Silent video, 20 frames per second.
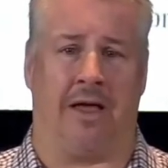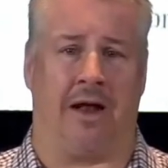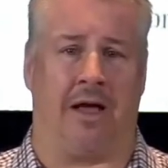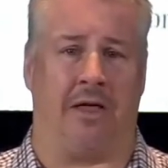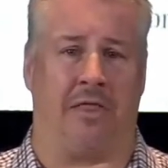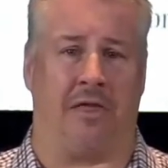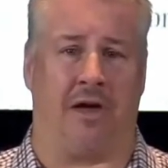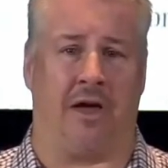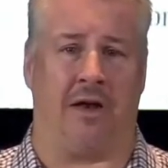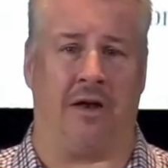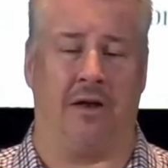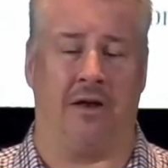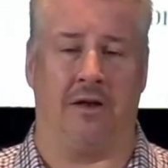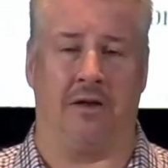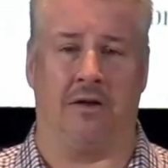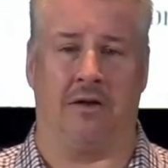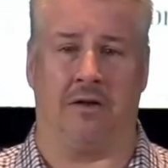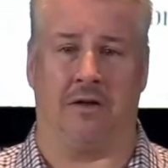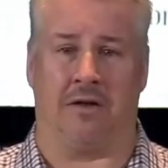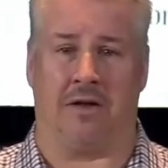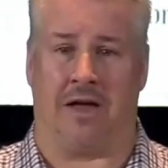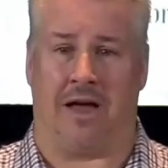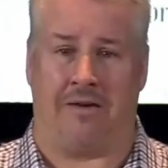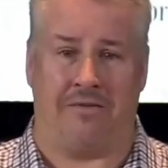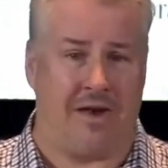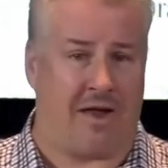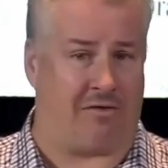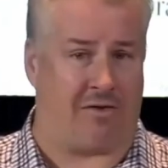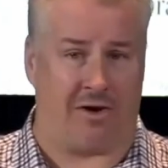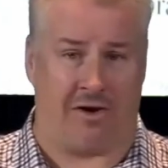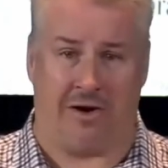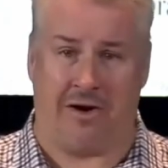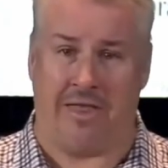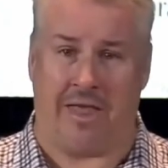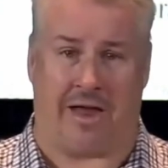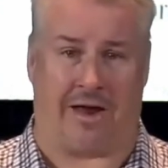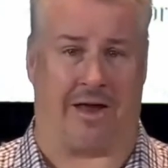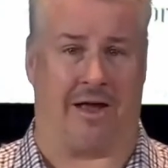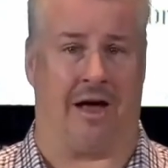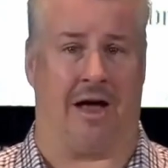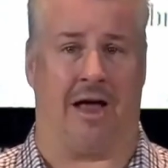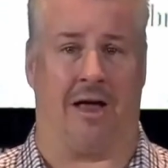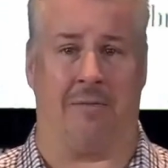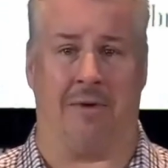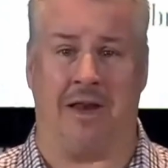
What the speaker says: And I thought, I've never heard of that guy.